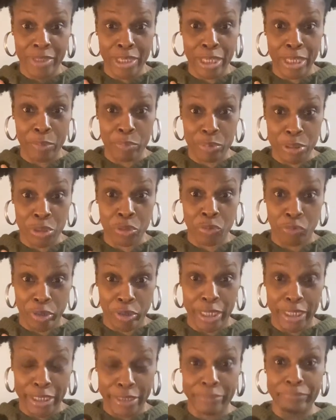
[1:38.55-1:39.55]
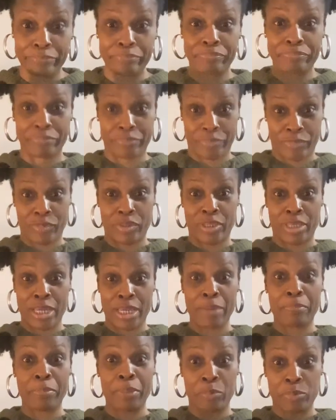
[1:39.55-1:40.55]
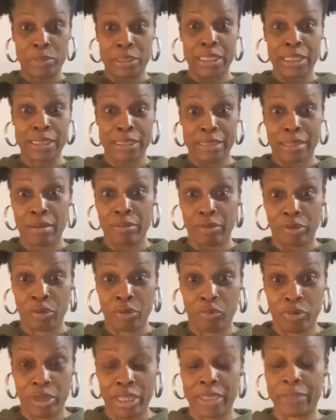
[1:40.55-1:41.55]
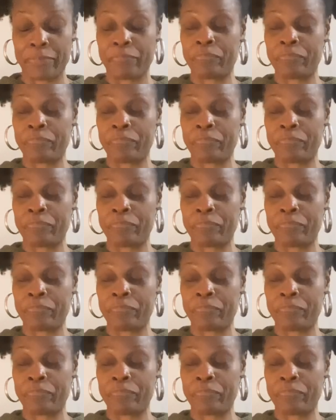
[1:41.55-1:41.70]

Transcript: It was green. Yep, it was this color green.